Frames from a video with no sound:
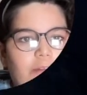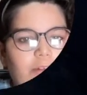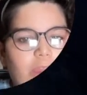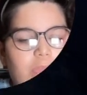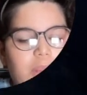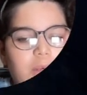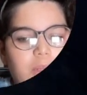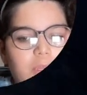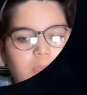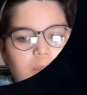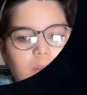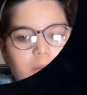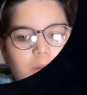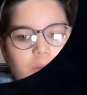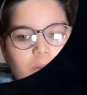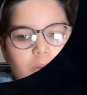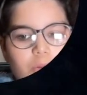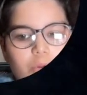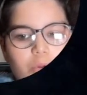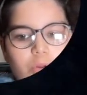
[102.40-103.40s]
any
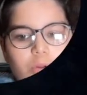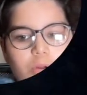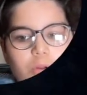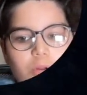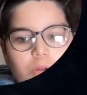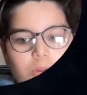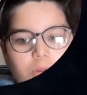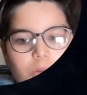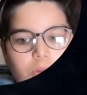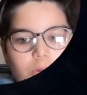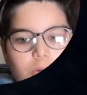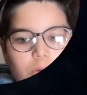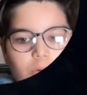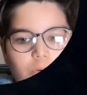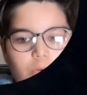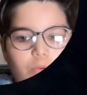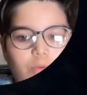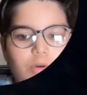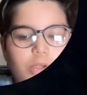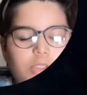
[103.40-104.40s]

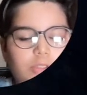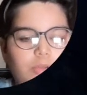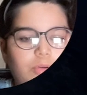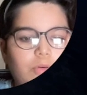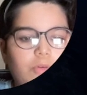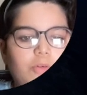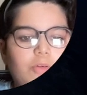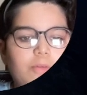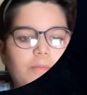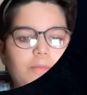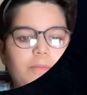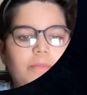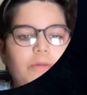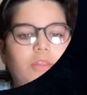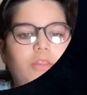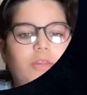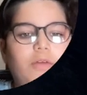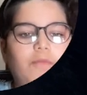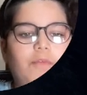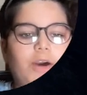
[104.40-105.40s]
Google Chrome,
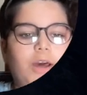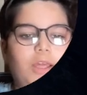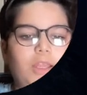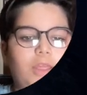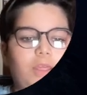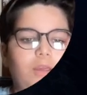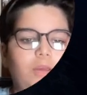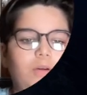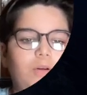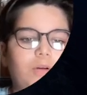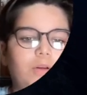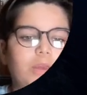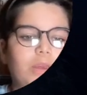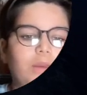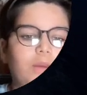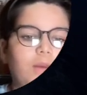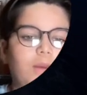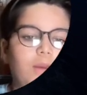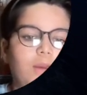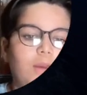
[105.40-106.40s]
Safari.
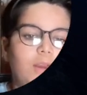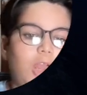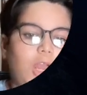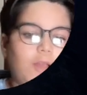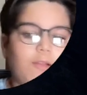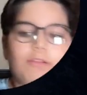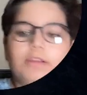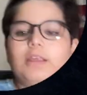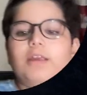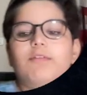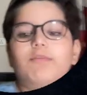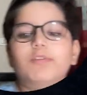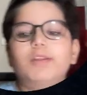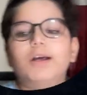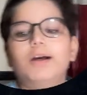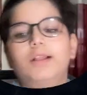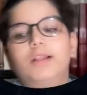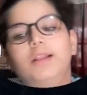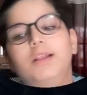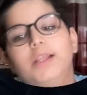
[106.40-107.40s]
Okay, I will give
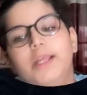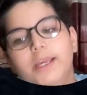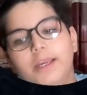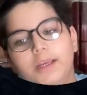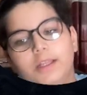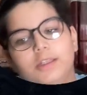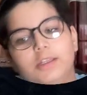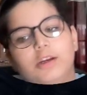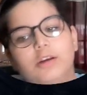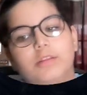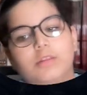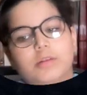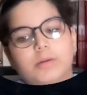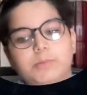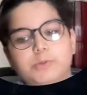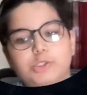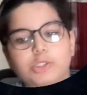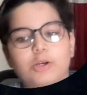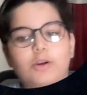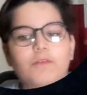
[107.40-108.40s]
the link in the
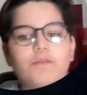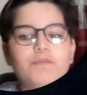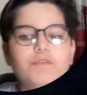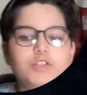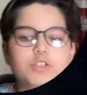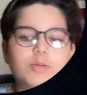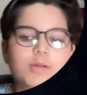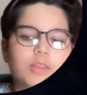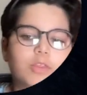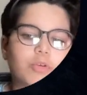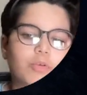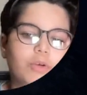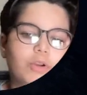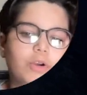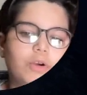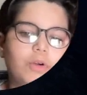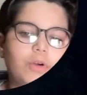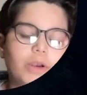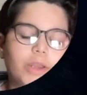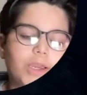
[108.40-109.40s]
description of Visual Studio
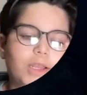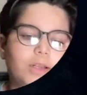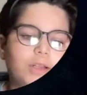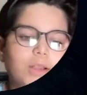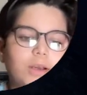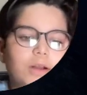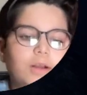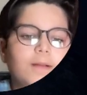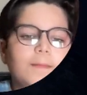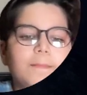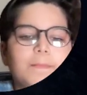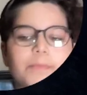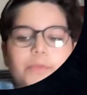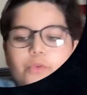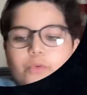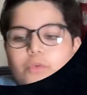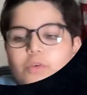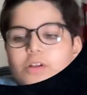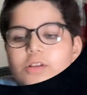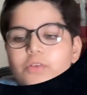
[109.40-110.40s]
Code and the
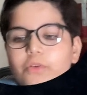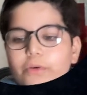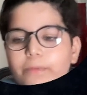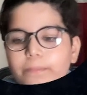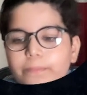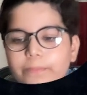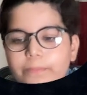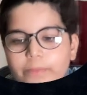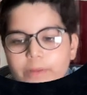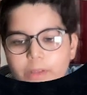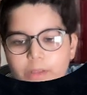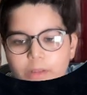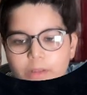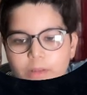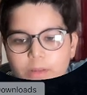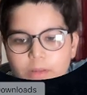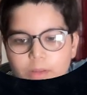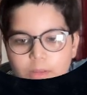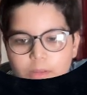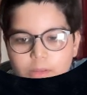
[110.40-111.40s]
Google Chrome.
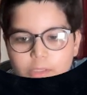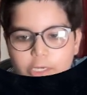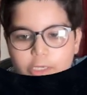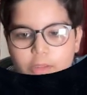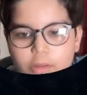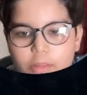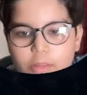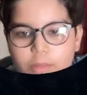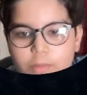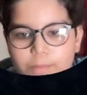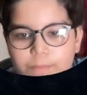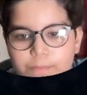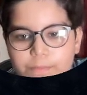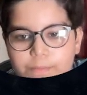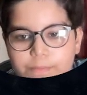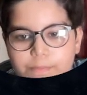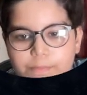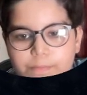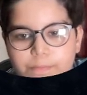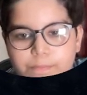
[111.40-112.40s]
Let's
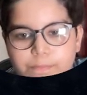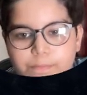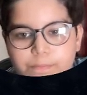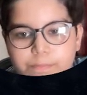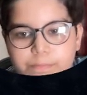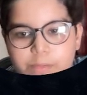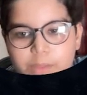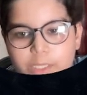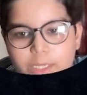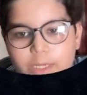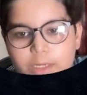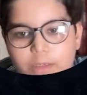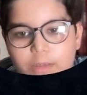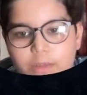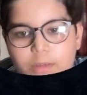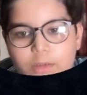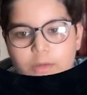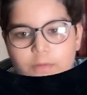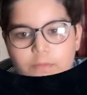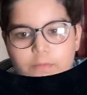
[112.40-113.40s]
play it.
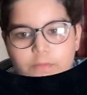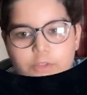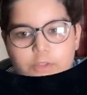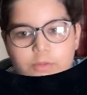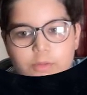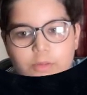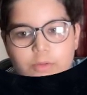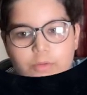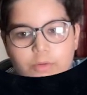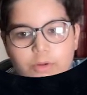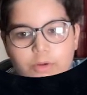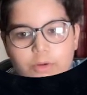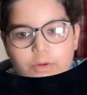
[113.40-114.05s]
Visual Studio